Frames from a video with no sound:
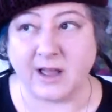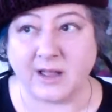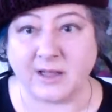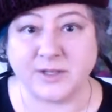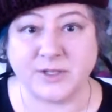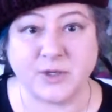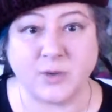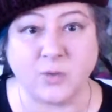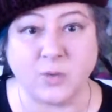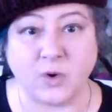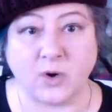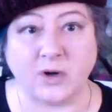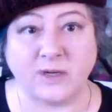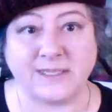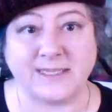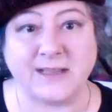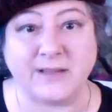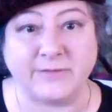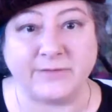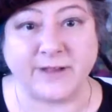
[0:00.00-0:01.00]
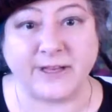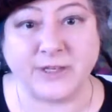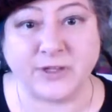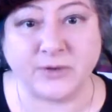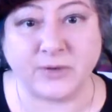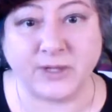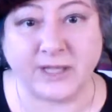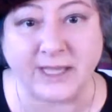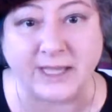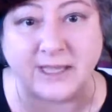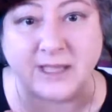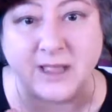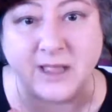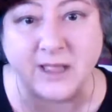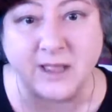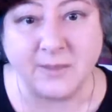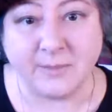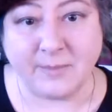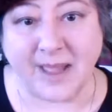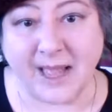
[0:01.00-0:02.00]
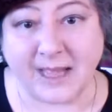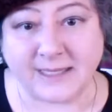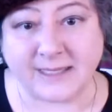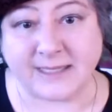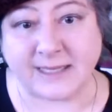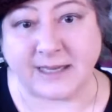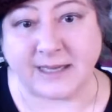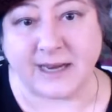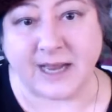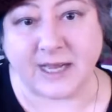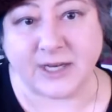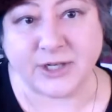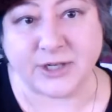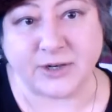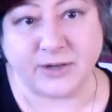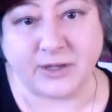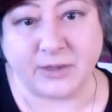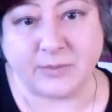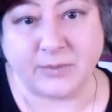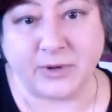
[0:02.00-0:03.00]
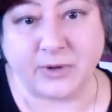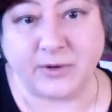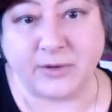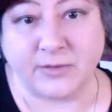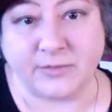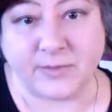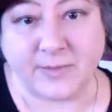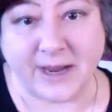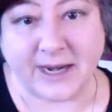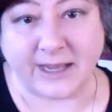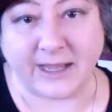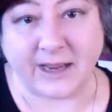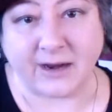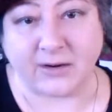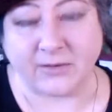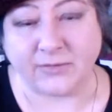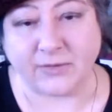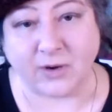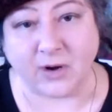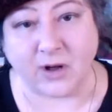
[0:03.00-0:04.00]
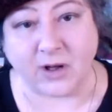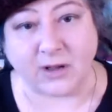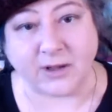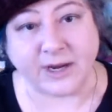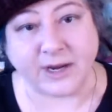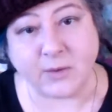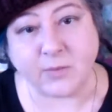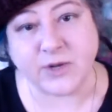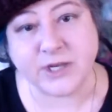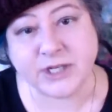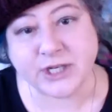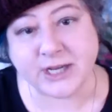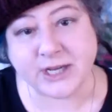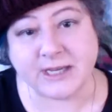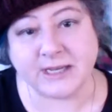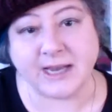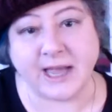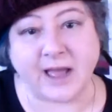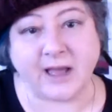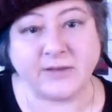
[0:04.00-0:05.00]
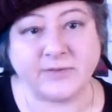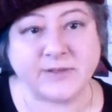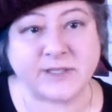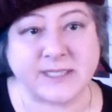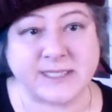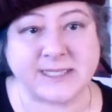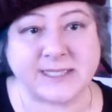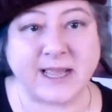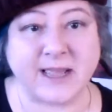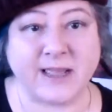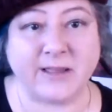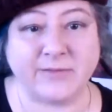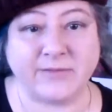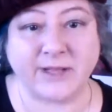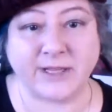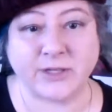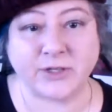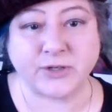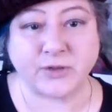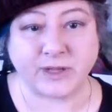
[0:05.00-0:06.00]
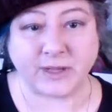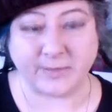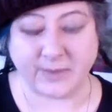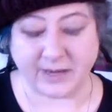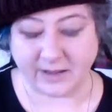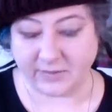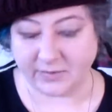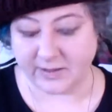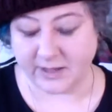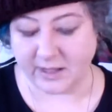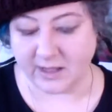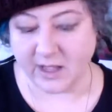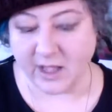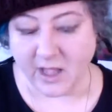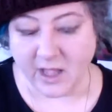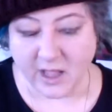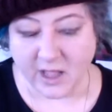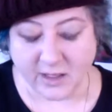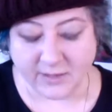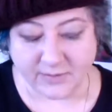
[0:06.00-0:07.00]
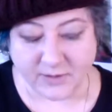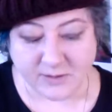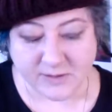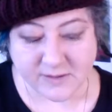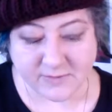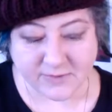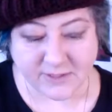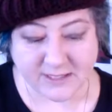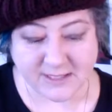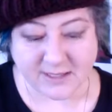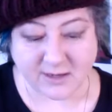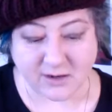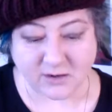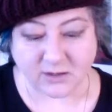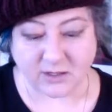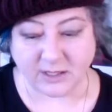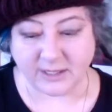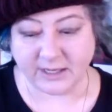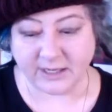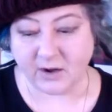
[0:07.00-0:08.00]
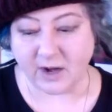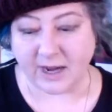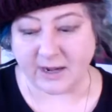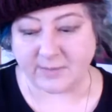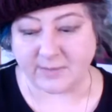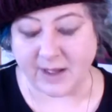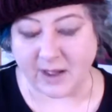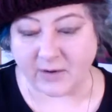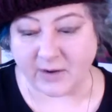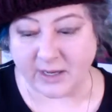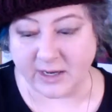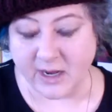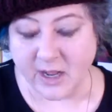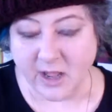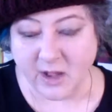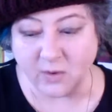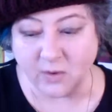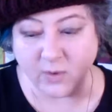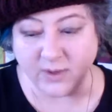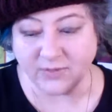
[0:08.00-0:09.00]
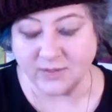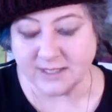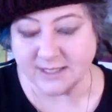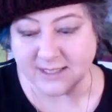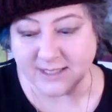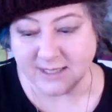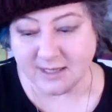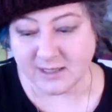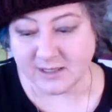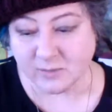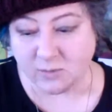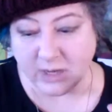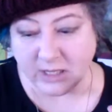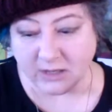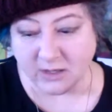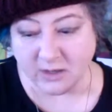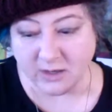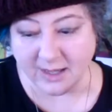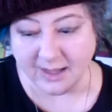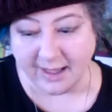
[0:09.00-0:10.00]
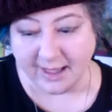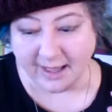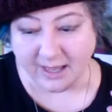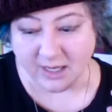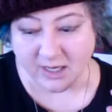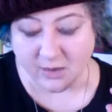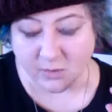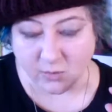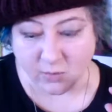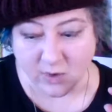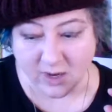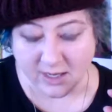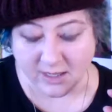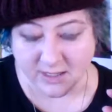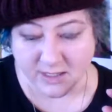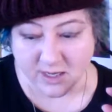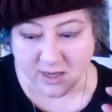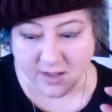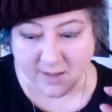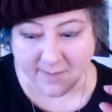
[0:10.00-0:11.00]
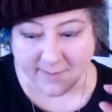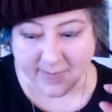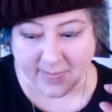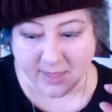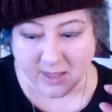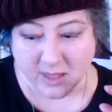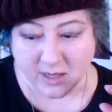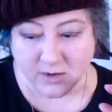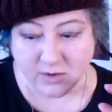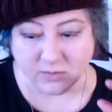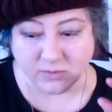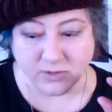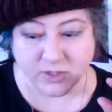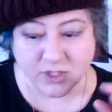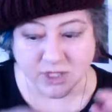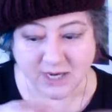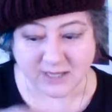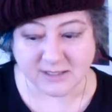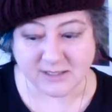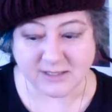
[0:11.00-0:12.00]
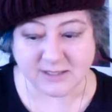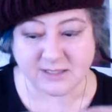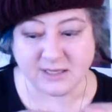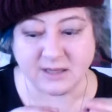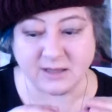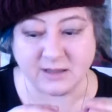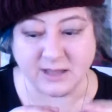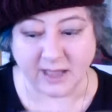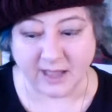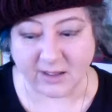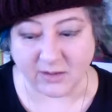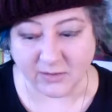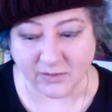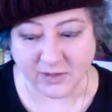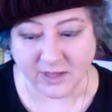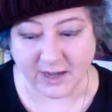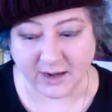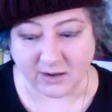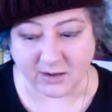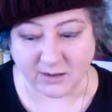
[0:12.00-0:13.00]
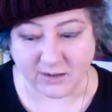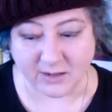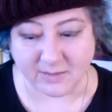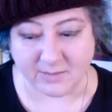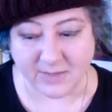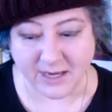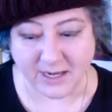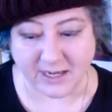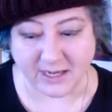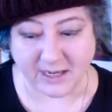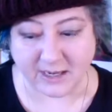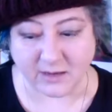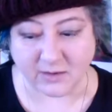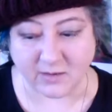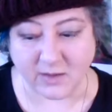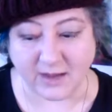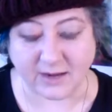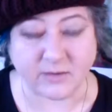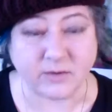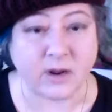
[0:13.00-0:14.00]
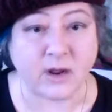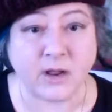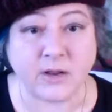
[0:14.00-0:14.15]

towards eventually passing national improved Medicare for all. And I wish I didn't have to say eventually, but I think those of us that are clear-eyed about it, what this does when we look at what, just the healthcare committee, and